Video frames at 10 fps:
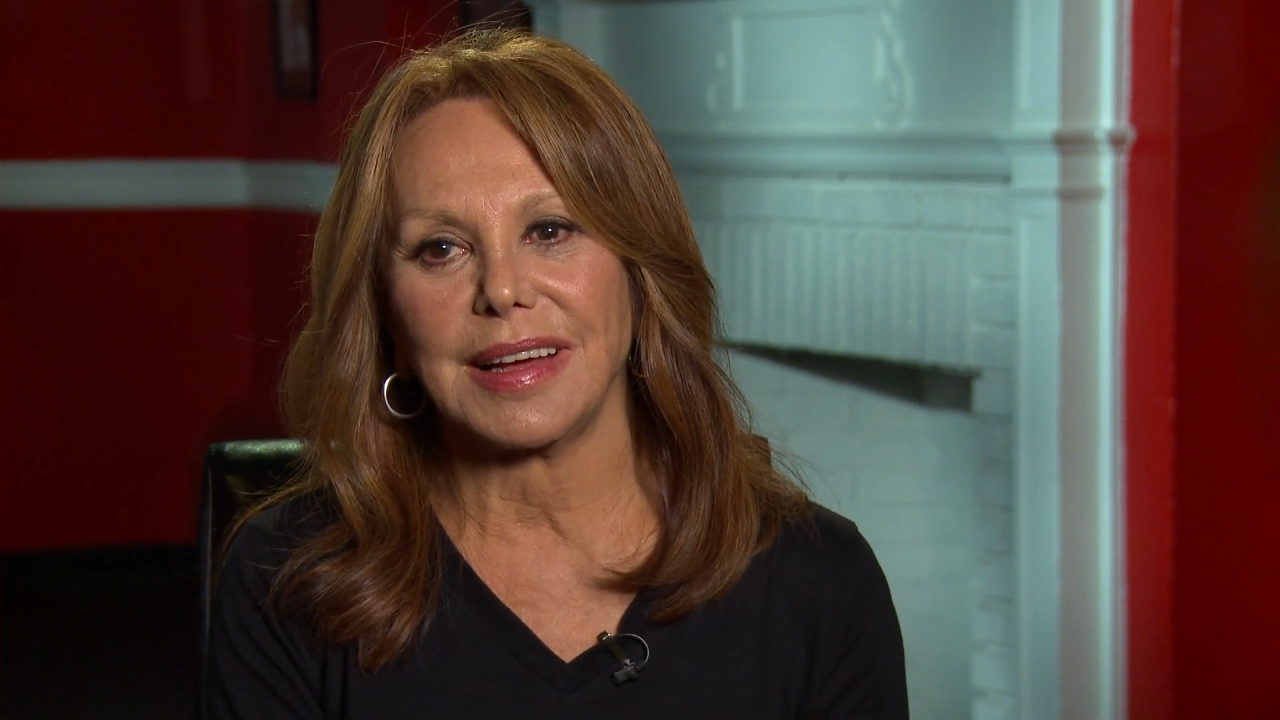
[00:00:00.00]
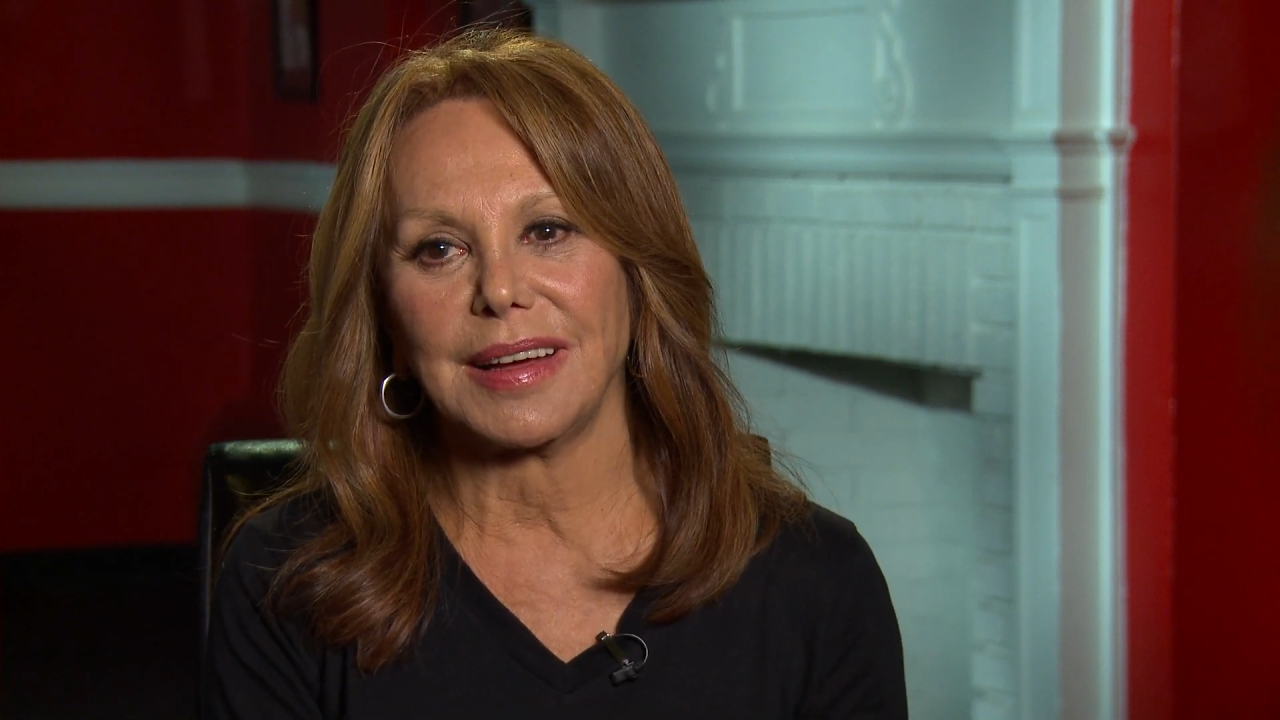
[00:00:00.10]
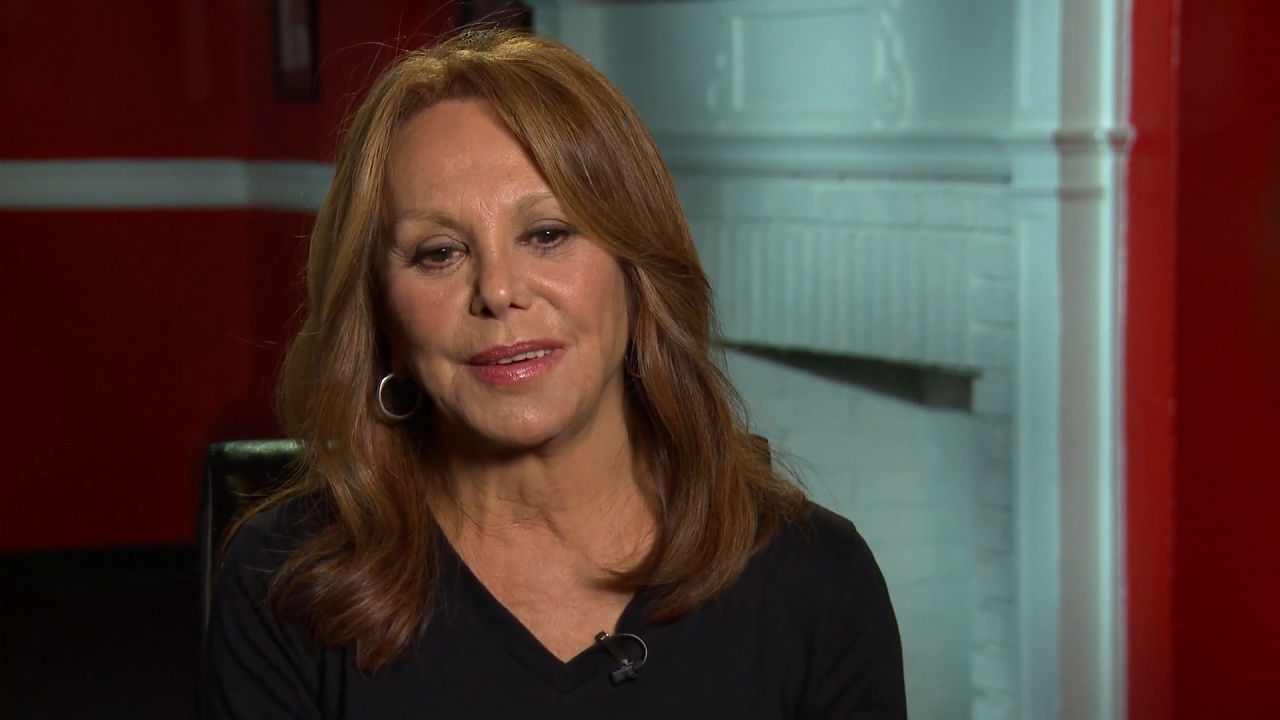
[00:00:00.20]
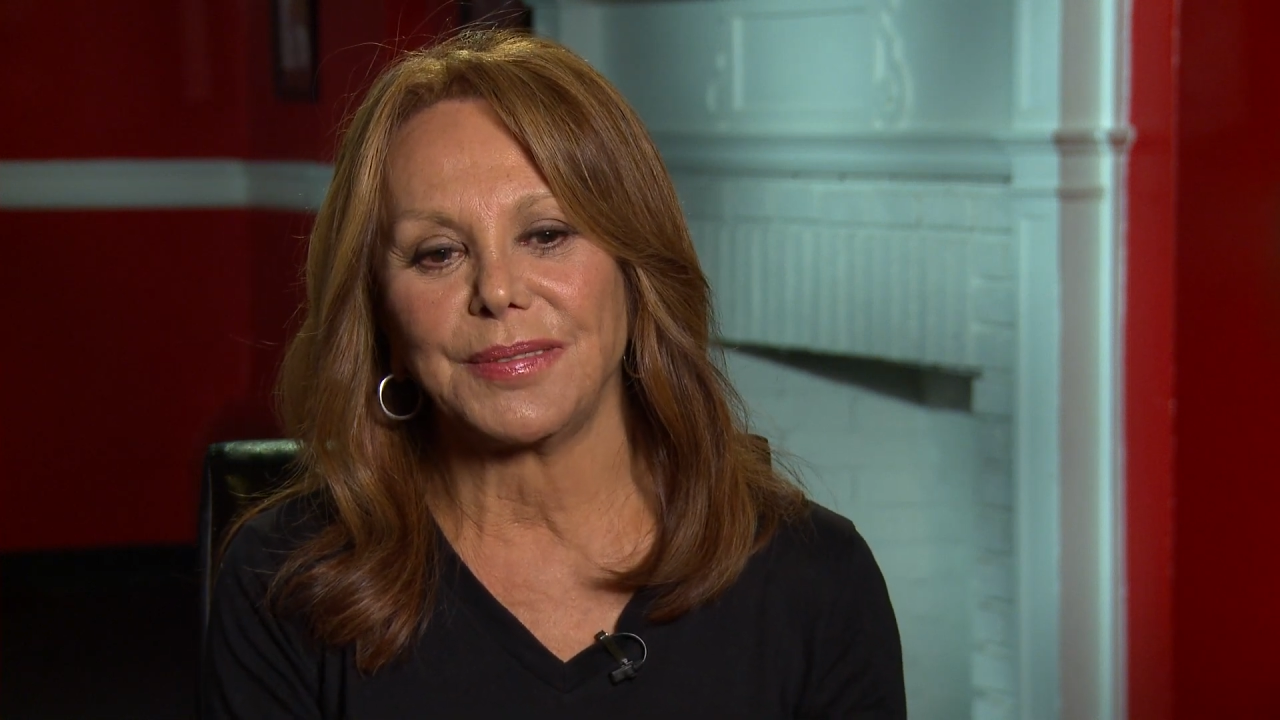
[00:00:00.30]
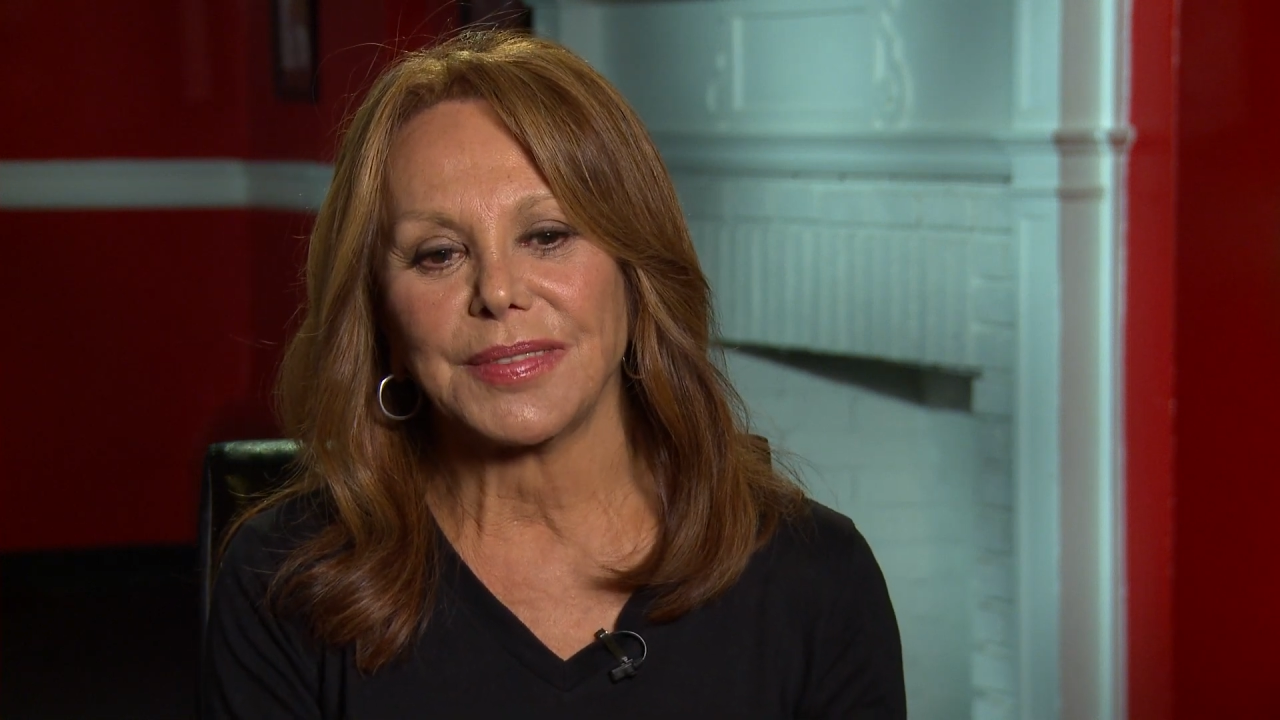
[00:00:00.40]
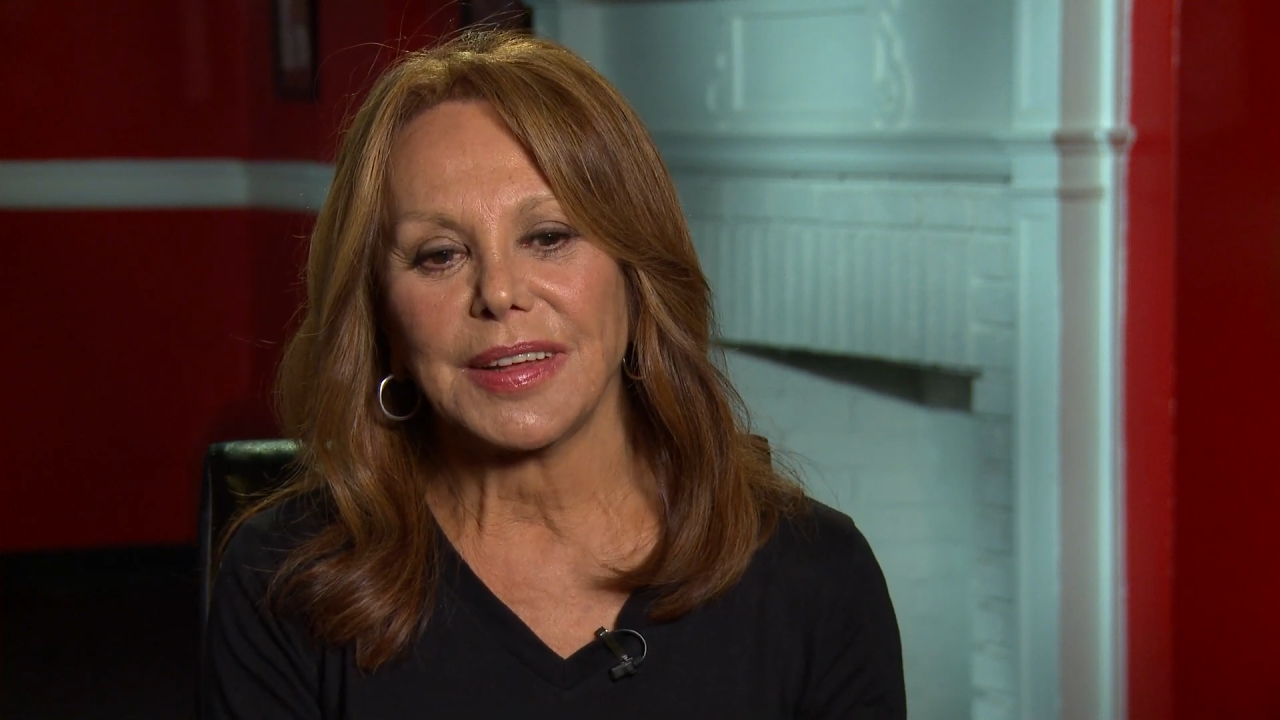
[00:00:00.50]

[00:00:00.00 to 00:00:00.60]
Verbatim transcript: um,